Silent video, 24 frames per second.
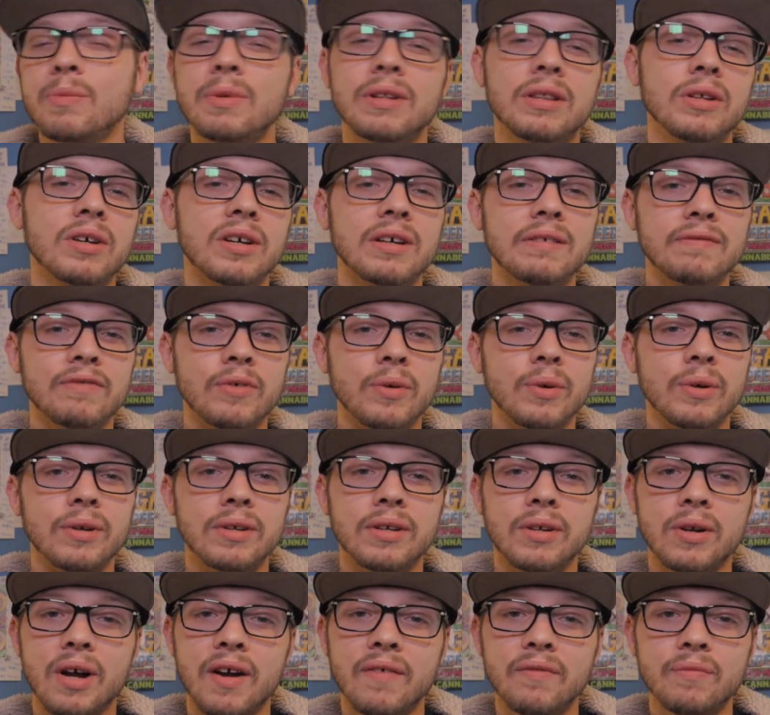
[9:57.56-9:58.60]
you've been looking for.
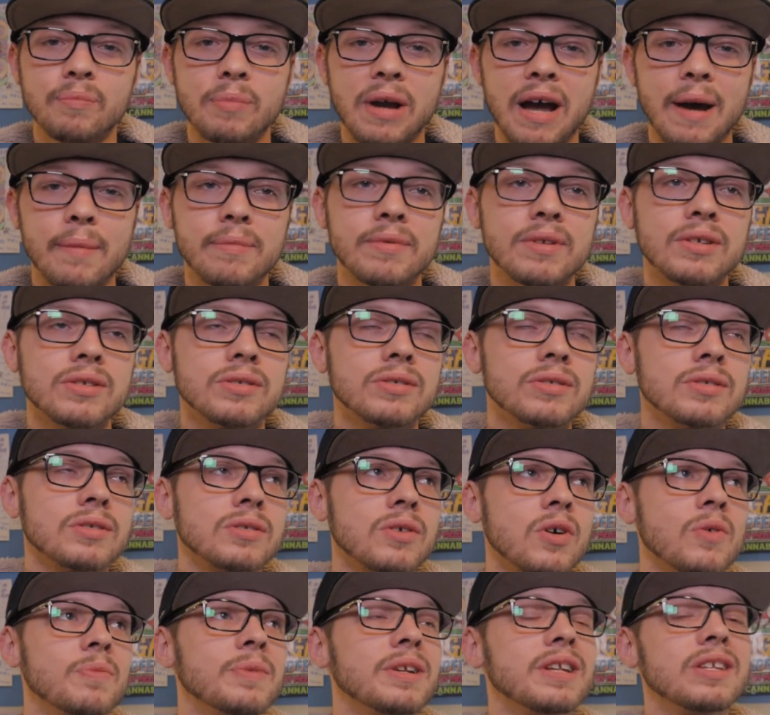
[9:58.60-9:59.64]
You know, I've popped
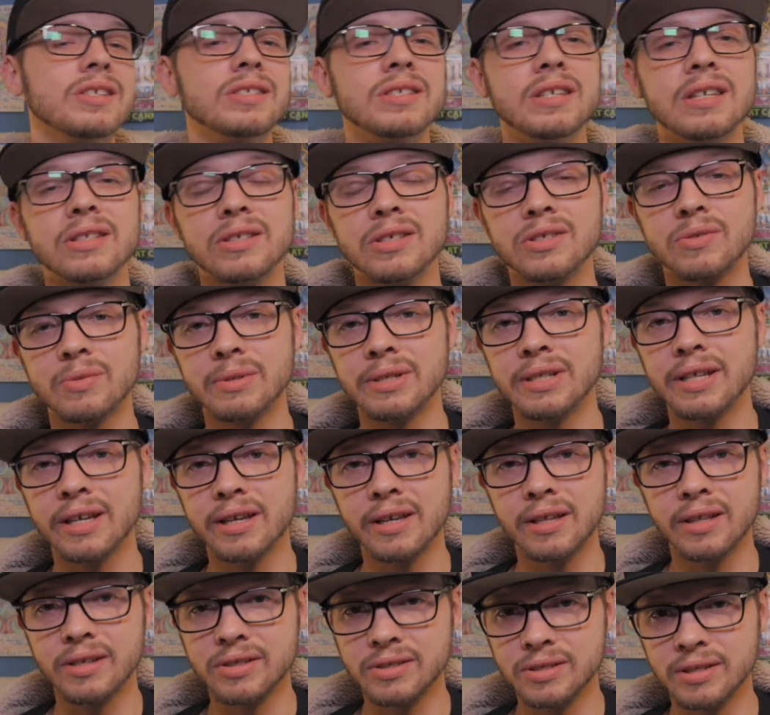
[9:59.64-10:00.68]
so many seeds, it's
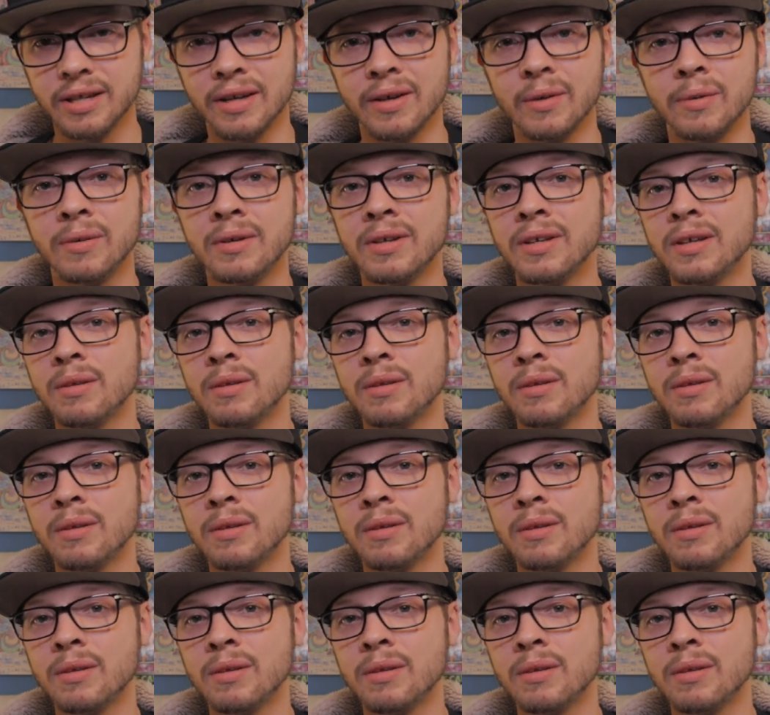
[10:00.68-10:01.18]
ridiculous now.